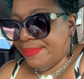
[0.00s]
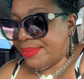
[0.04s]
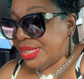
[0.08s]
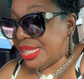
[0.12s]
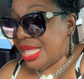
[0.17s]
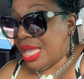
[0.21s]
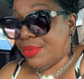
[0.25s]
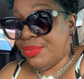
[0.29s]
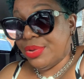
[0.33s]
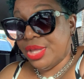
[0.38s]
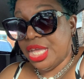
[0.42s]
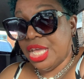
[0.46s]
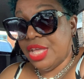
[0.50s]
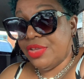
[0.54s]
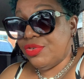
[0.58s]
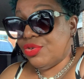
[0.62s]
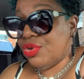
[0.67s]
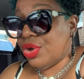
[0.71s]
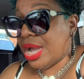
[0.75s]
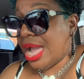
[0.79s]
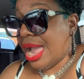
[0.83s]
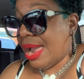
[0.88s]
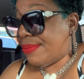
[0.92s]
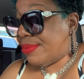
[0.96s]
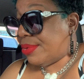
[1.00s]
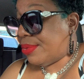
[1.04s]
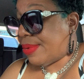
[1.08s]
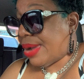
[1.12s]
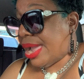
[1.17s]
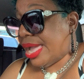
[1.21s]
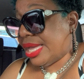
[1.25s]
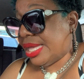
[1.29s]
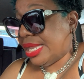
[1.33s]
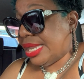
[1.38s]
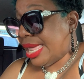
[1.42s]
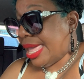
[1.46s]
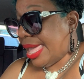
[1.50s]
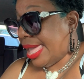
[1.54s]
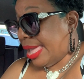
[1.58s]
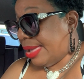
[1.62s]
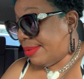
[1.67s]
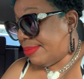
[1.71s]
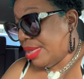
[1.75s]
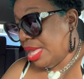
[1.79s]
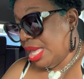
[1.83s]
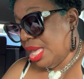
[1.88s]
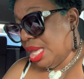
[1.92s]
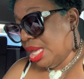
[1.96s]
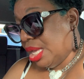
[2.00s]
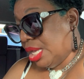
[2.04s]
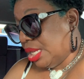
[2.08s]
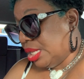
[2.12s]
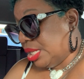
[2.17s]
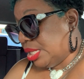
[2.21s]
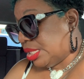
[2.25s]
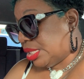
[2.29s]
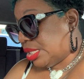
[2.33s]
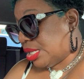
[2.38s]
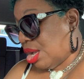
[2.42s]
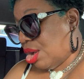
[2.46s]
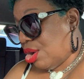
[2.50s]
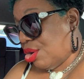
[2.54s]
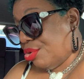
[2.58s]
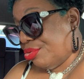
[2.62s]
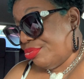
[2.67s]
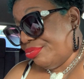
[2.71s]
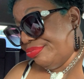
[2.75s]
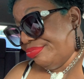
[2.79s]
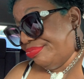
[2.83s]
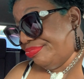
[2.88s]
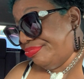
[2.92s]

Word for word: But they would give you a copyright claim. So